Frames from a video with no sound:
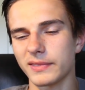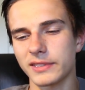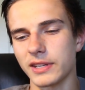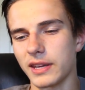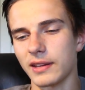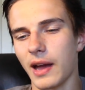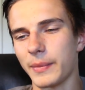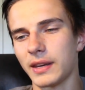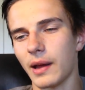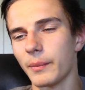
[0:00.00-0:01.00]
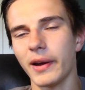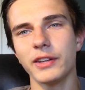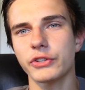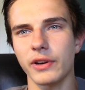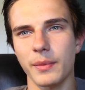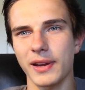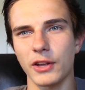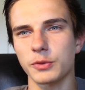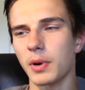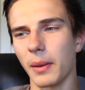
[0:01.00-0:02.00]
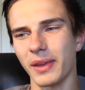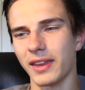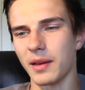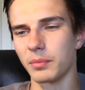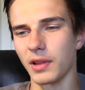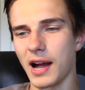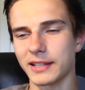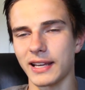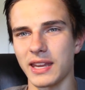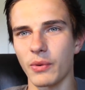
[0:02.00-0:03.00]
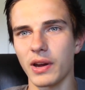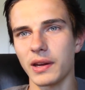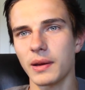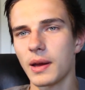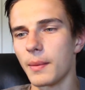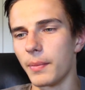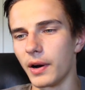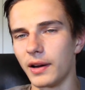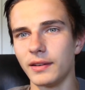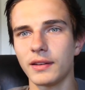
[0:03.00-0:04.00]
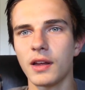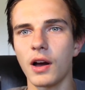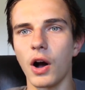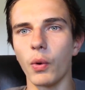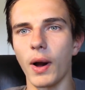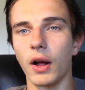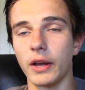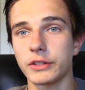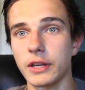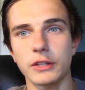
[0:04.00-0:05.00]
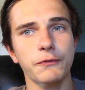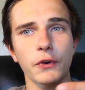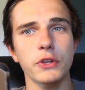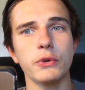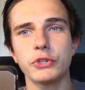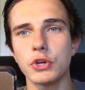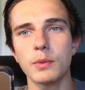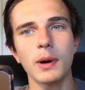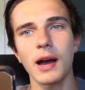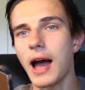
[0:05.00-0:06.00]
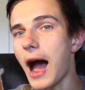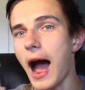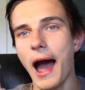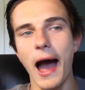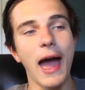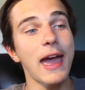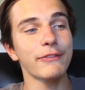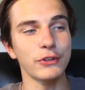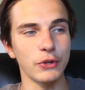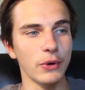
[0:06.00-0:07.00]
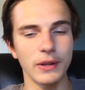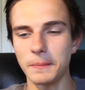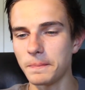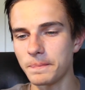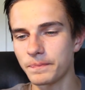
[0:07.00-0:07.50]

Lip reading: to get... I mean, my Instagram account's probably going to get blocked anyway. But, oh well, it's for YouTube. I have to do it.